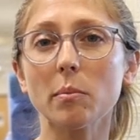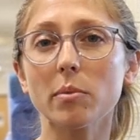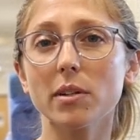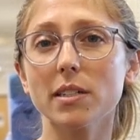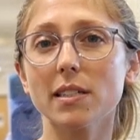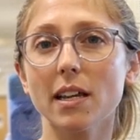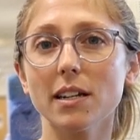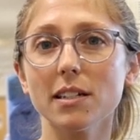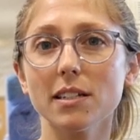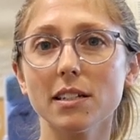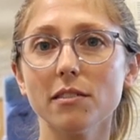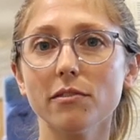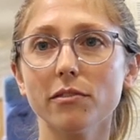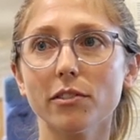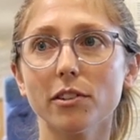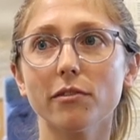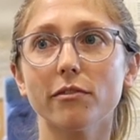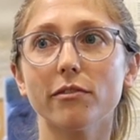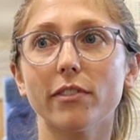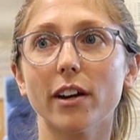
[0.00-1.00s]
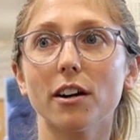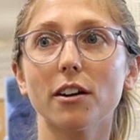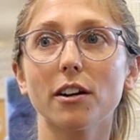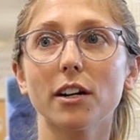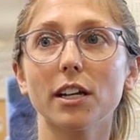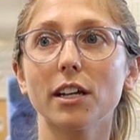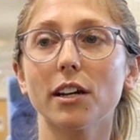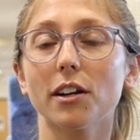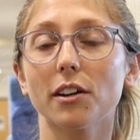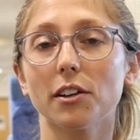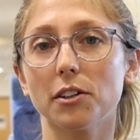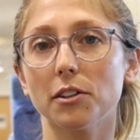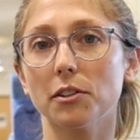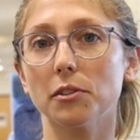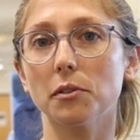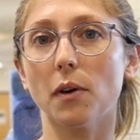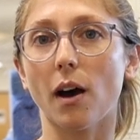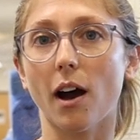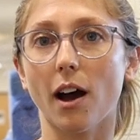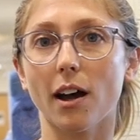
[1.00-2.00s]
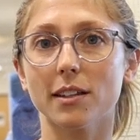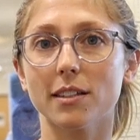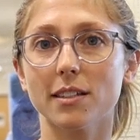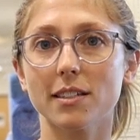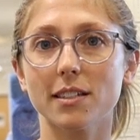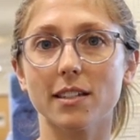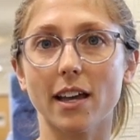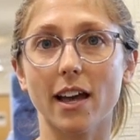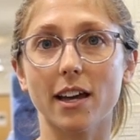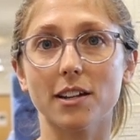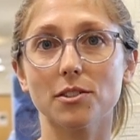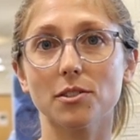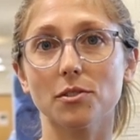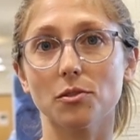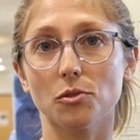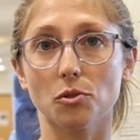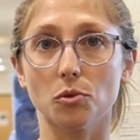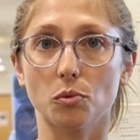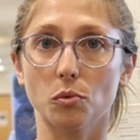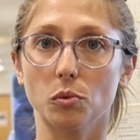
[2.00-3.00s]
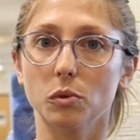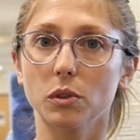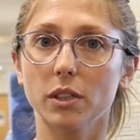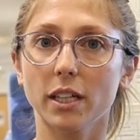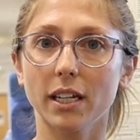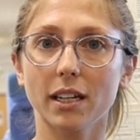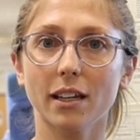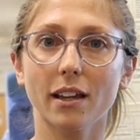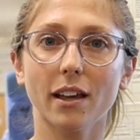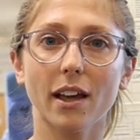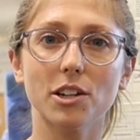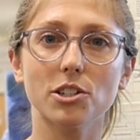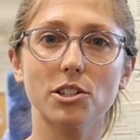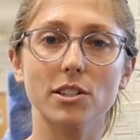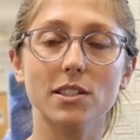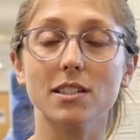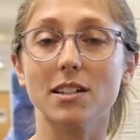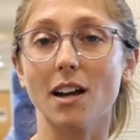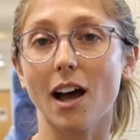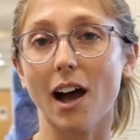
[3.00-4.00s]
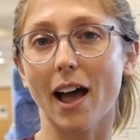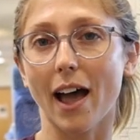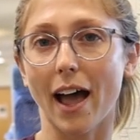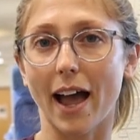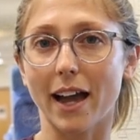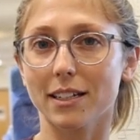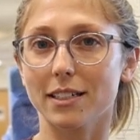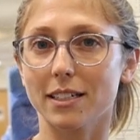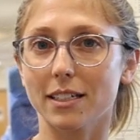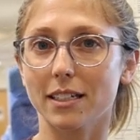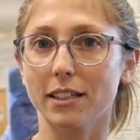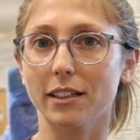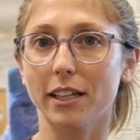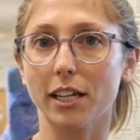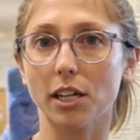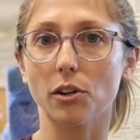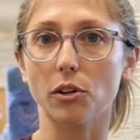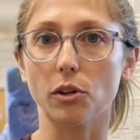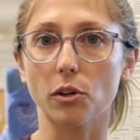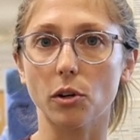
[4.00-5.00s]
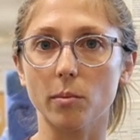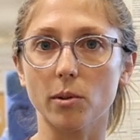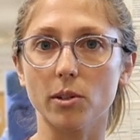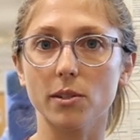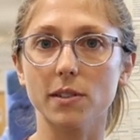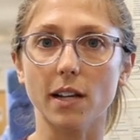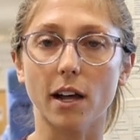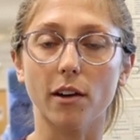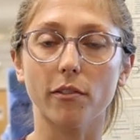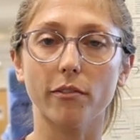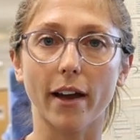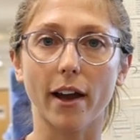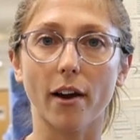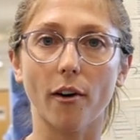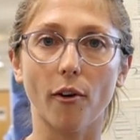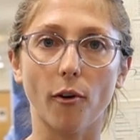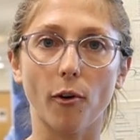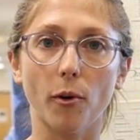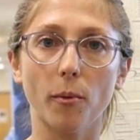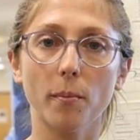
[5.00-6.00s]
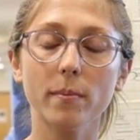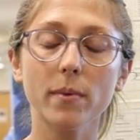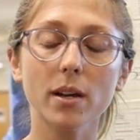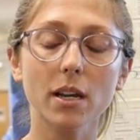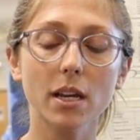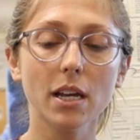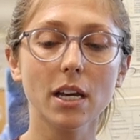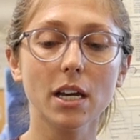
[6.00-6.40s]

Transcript: presented for very acute onset drooling and just not acting like her normal self at home.